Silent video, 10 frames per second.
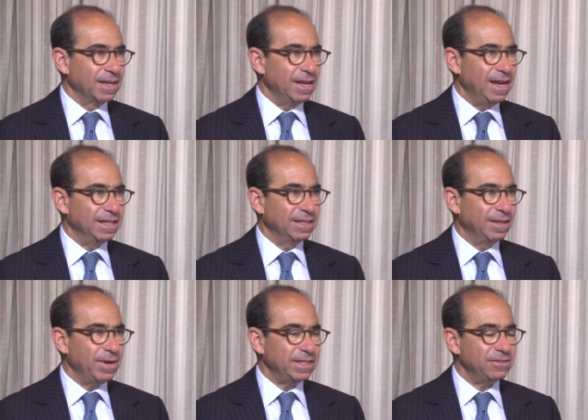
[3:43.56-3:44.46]
And
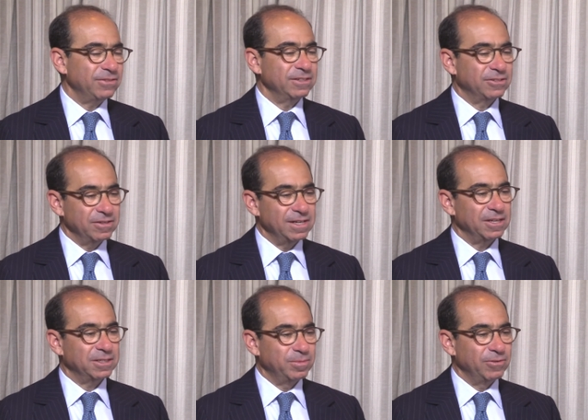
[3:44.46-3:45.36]
the messaging turned
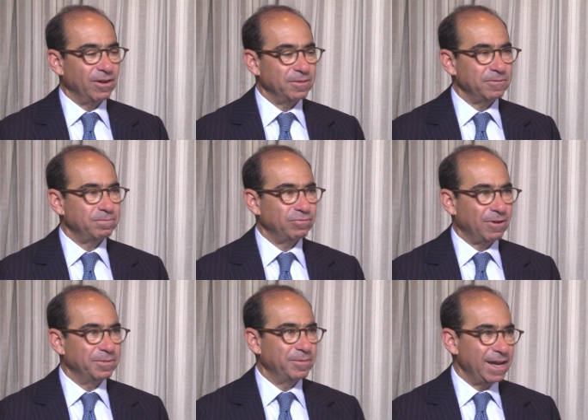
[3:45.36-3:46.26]
out to be rather
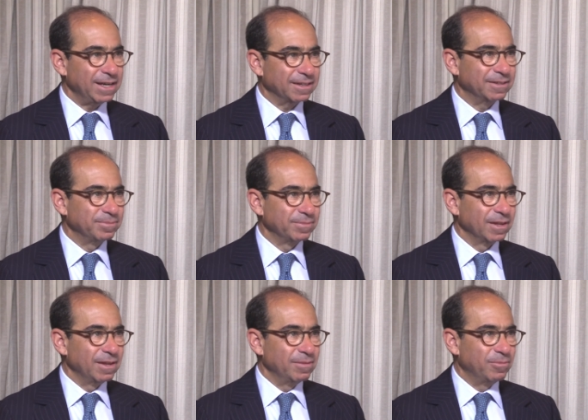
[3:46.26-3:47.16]
problematic,
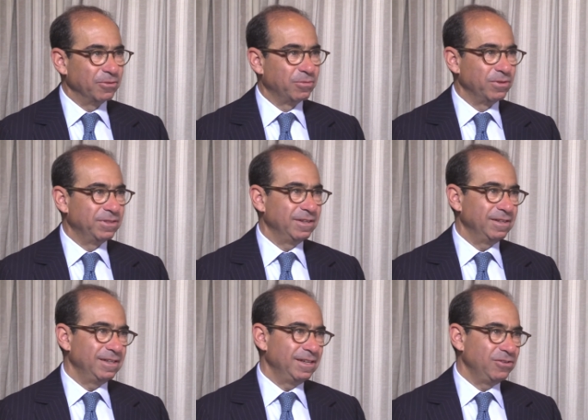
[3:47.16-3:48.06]
both with
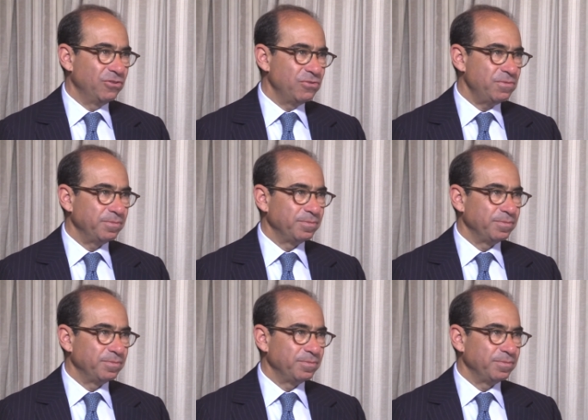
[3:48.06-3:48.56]
the EU,